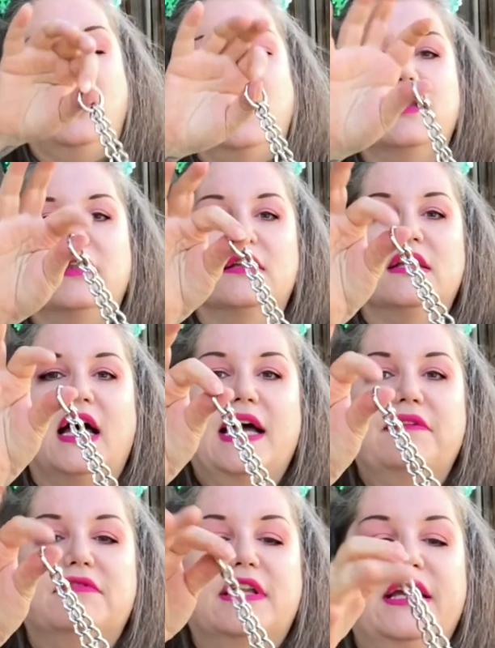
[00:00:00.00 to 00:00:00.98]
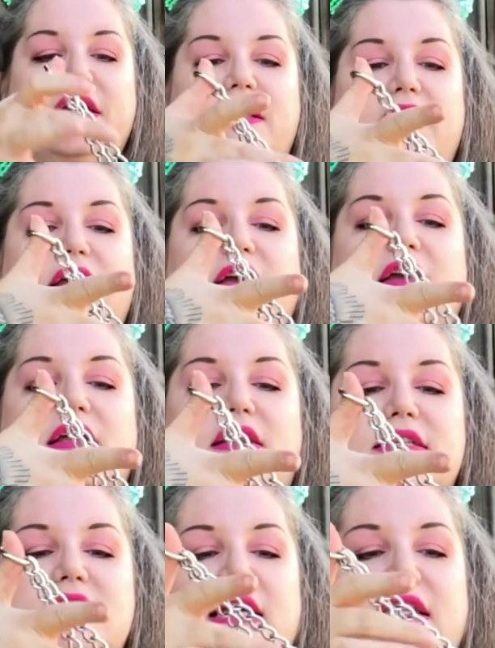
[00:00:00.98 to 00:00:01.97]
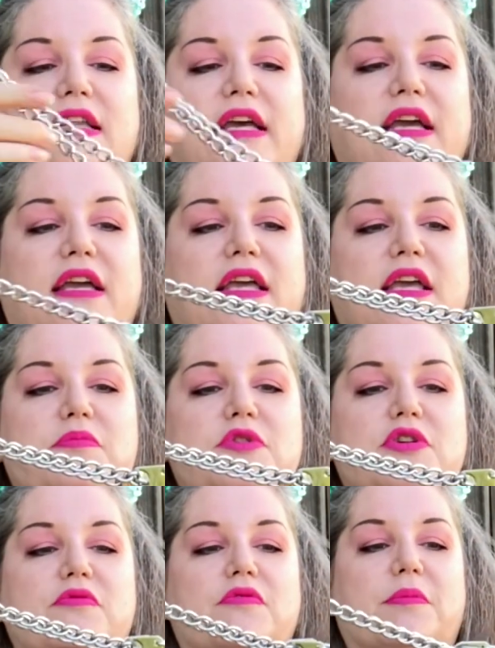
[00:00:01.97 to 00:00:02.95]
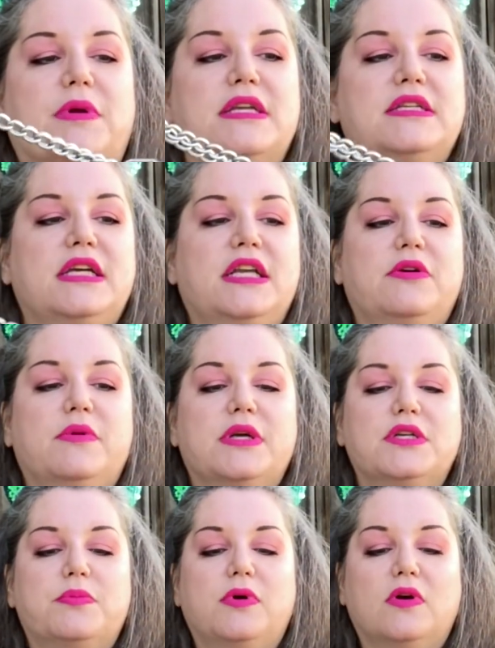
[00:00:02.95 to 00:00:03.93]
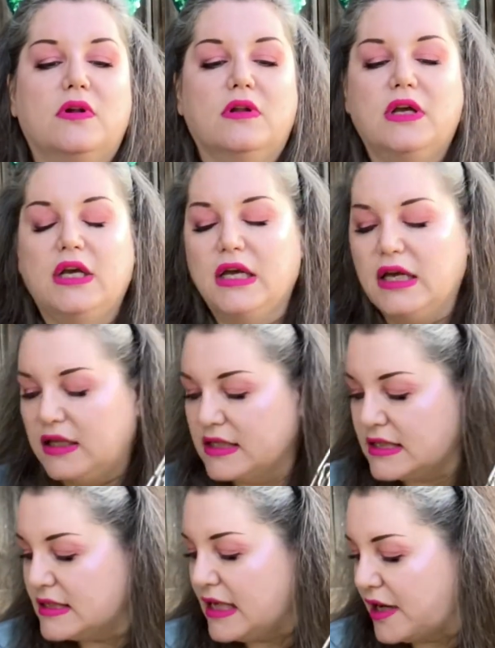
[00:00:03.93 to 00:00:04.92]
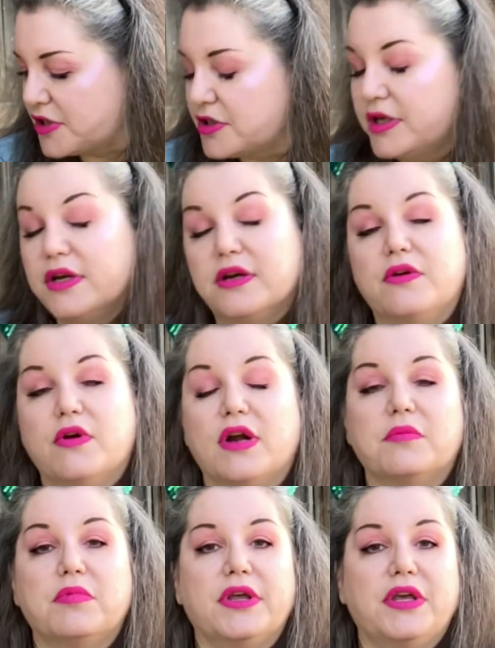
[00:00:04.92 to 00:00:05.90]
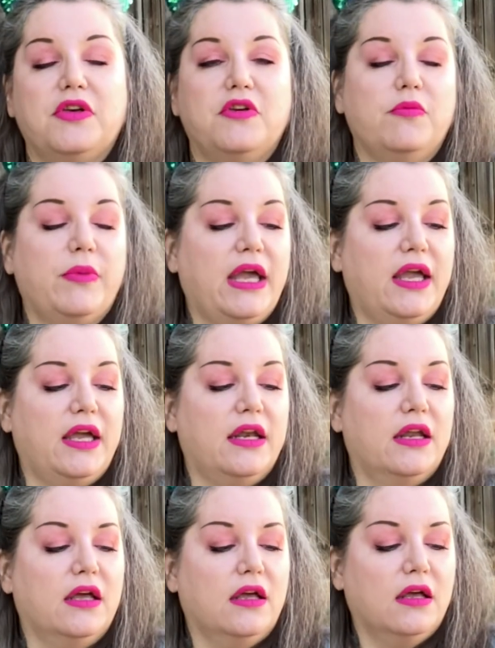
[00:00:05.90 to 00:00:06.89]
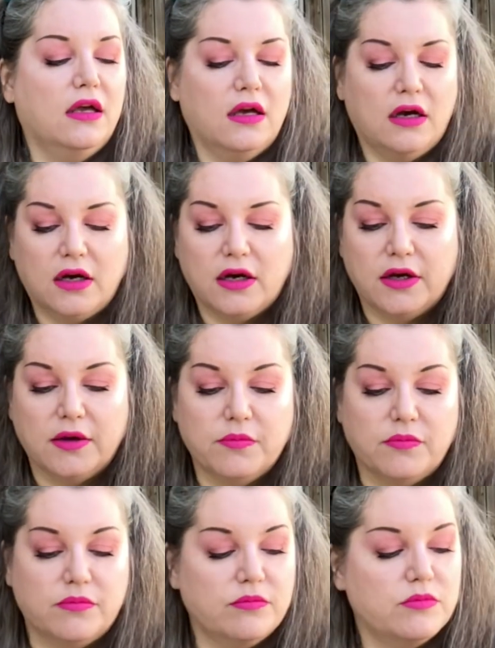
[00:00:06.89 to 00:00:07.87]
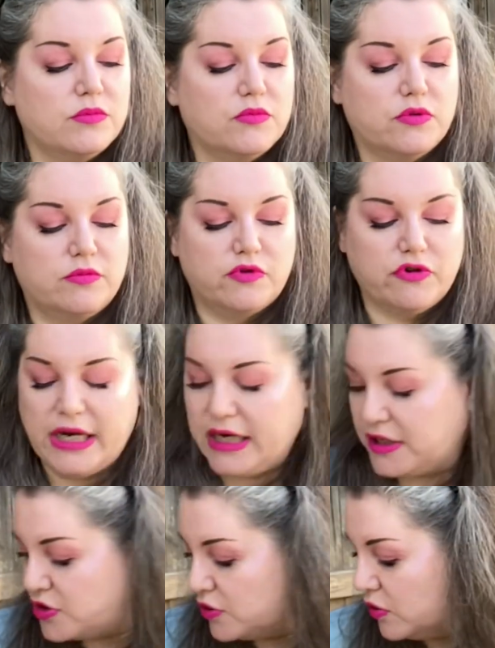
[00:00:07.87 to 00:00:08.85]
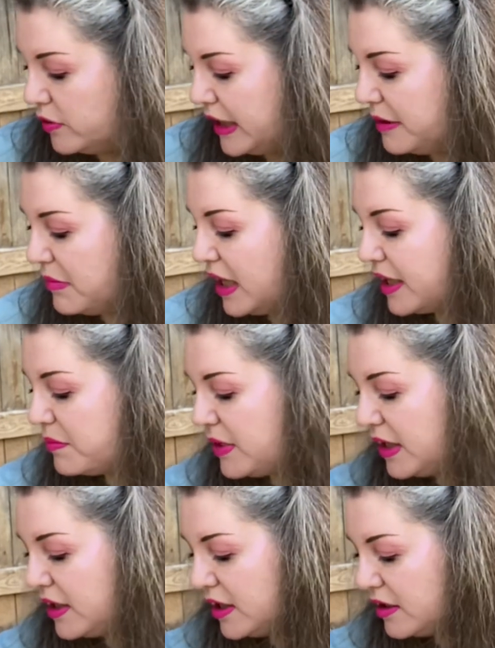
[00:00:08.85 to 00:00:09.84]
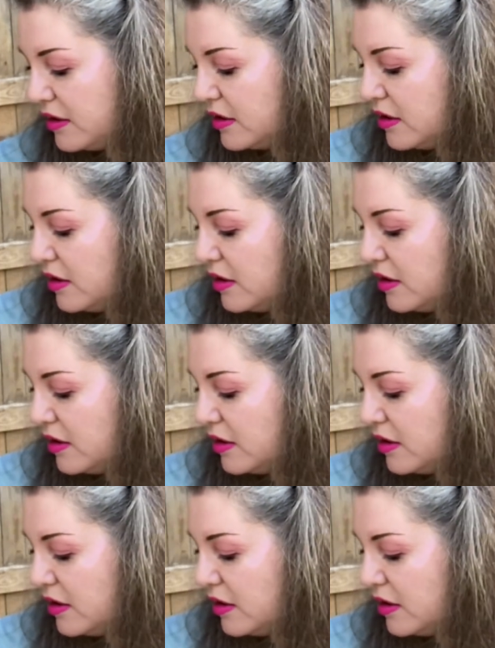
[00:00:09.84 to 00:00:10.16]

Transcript: on the live link the dead link keeps you from continuing to pull. And this is actually an incredibly humane um, training tool, in my opinion,